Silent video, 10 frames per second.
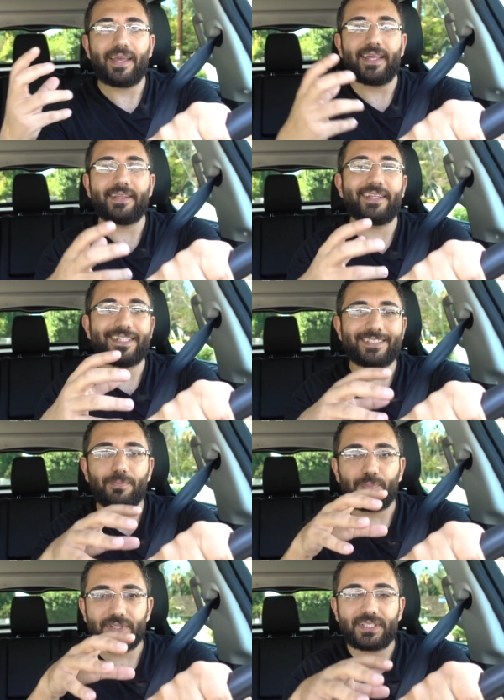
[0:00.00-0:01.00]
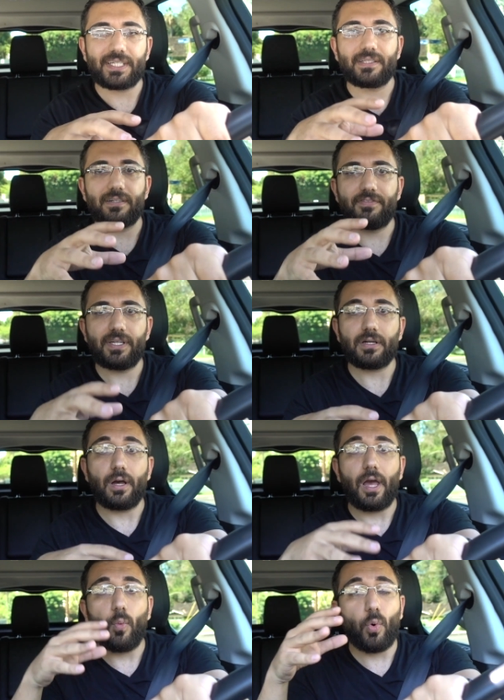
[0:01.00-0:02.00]
in this particular
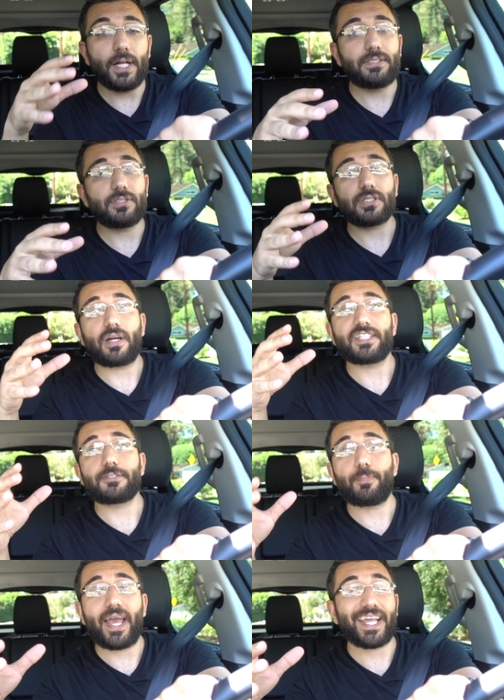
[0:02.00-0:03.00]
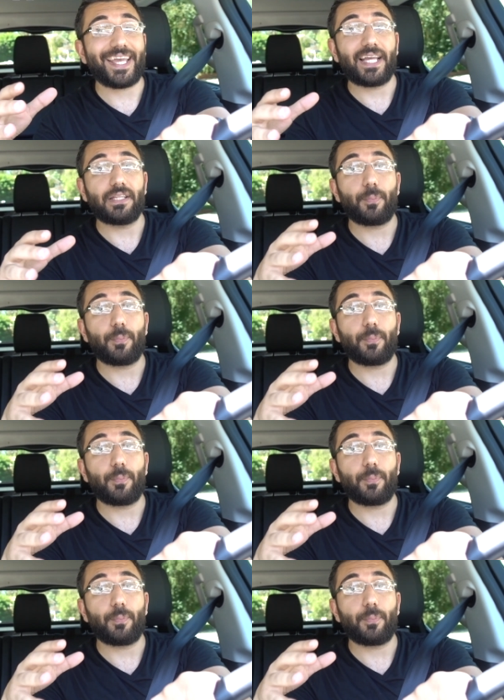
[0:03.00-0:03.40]
vehicle, and once you start speccing,